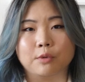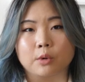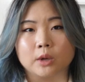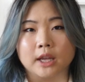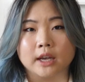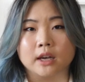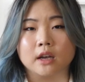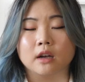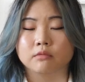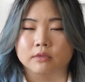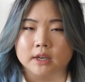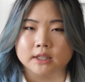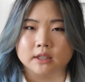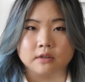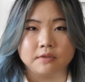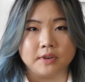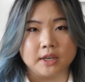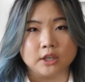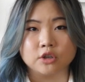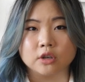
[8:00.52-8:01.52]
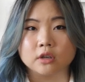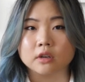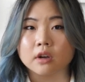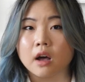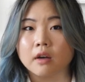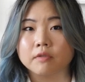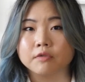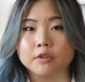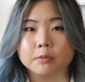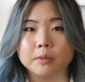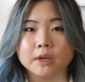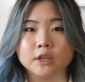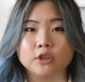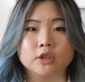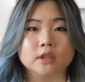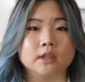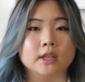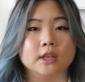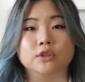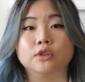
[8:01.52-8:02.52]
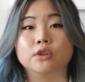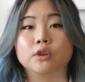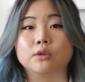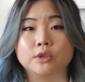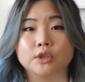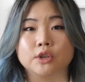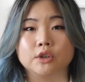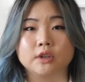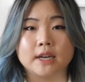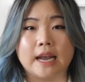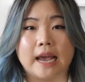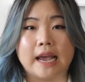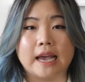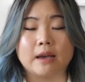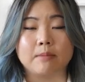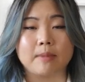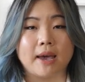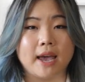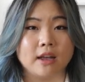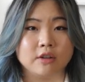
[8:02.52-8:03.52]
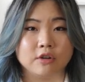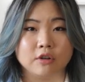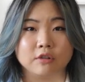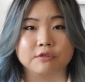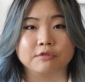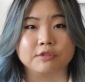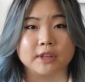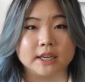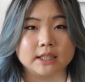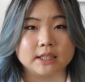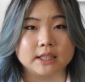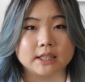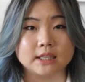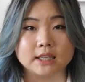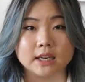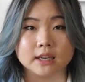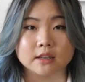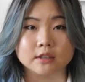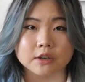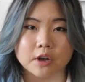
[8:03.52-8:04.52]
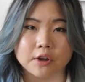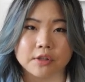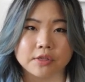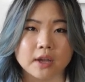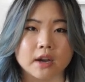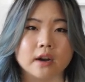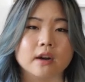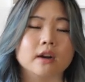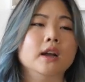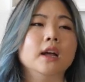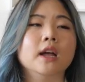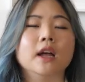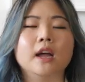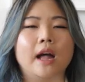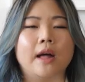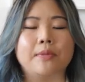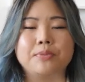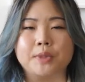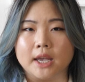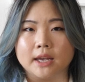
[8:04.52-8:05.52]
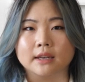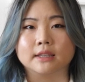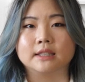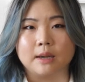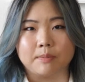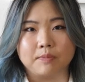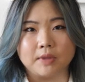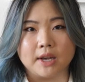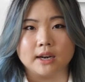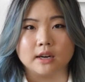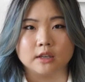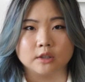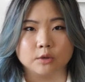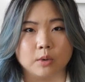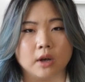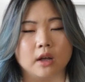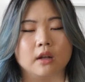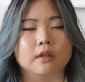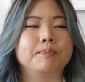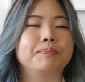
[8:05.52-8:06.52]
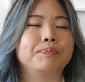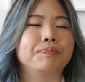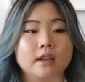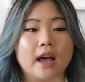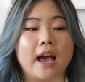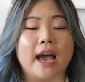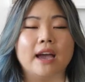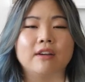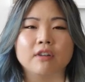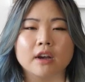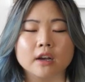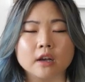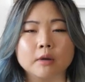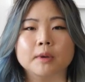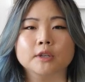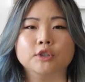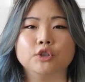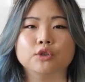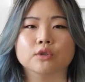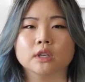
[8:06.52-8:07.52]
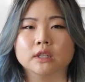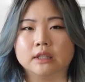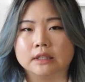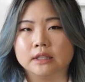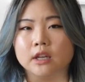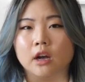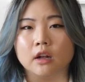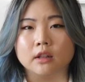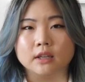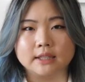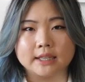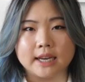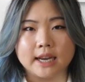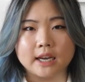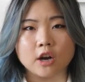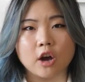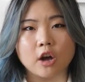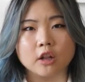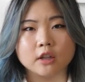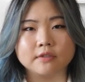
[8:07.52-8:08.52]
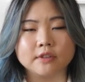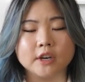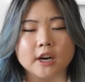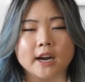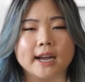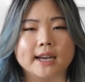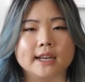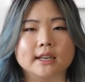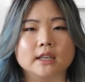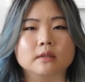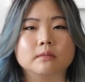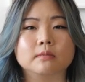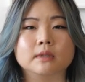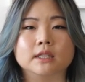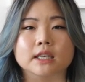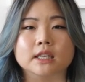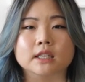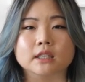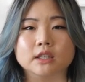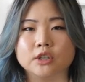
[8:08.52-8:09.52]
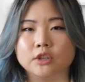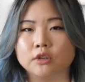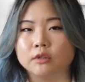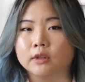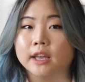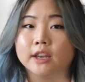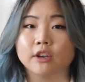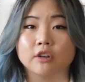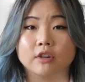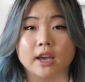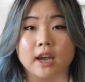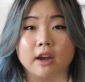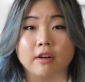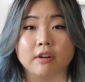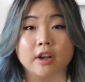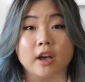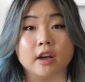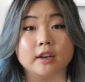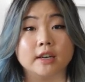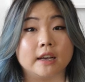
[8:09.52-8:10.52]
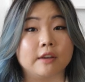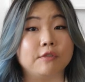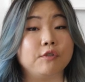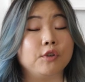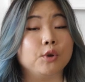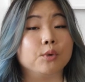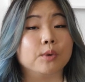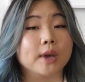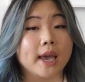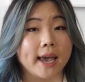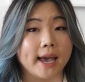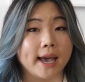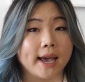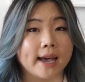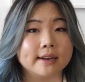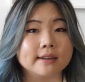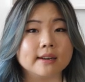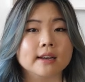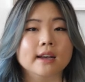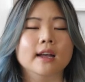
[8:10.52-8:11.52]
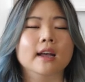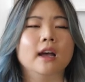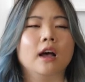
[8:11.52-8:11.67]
for like a reservation confirmation that shows your name and your flight details on there and they accept that as well. I recommend you consolidate all of your items into like your carry-on if you can.